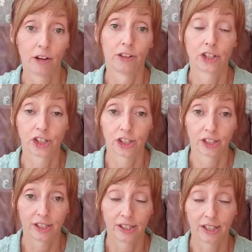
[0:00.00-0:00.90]
on the
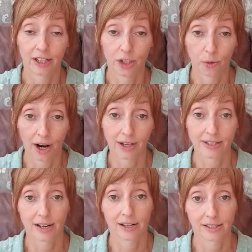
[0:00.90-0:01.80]
journey and you are
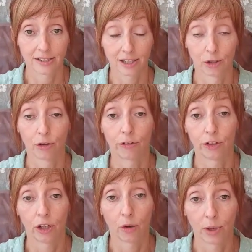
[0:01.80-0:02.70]
starting to look for
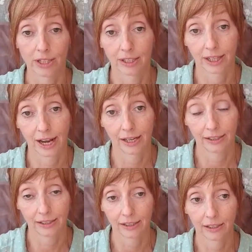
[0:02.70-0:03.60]
your wedding
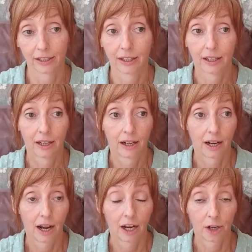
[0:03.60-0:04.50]
cake,
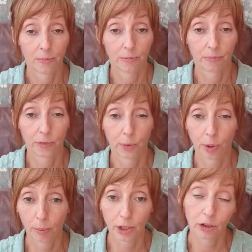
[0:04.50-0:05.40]
you're
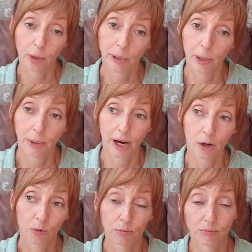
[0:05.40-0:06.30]
probably going to be
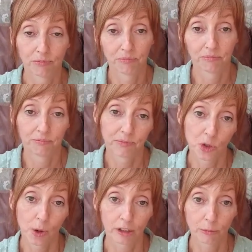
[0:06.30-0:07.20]
about
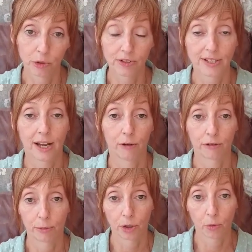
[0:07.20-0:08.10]
12 months out
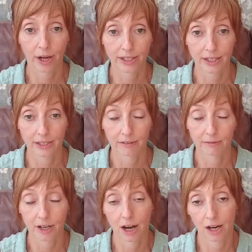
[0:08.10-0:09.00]
from your wedding.
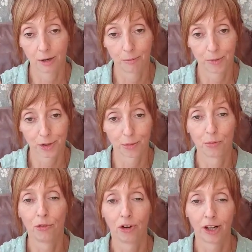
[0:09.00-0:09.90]

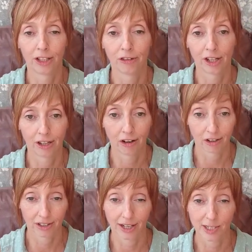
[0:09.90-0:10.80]
Some really
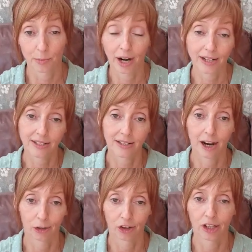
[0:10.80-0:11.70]
organised brides
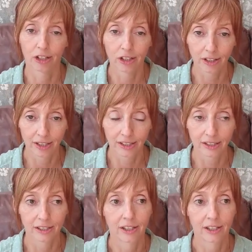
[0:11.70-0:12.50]
start looking earlier.